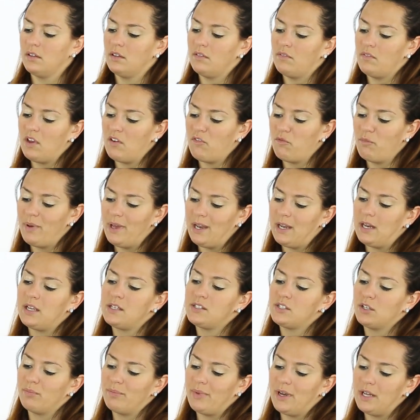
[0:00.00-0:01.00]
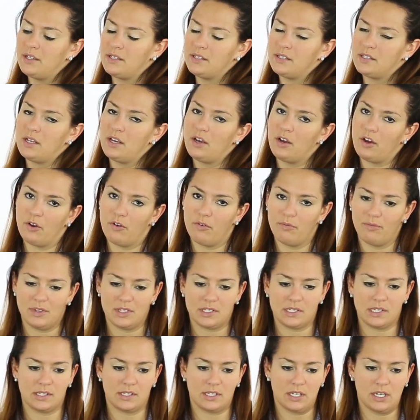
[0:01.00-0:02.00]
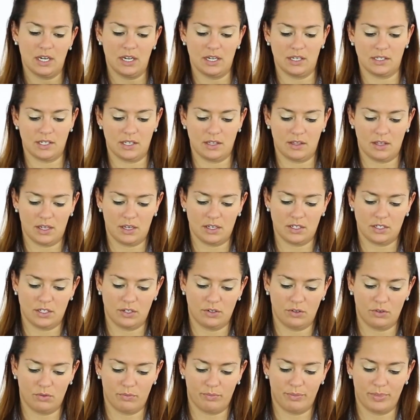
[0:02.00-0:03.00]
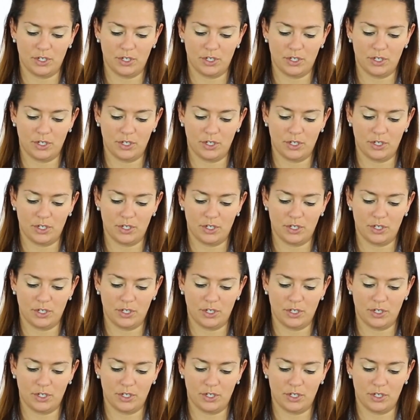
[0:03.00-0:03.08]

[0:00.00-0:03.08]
If you have pennies or buttons at home, this is an easy thing to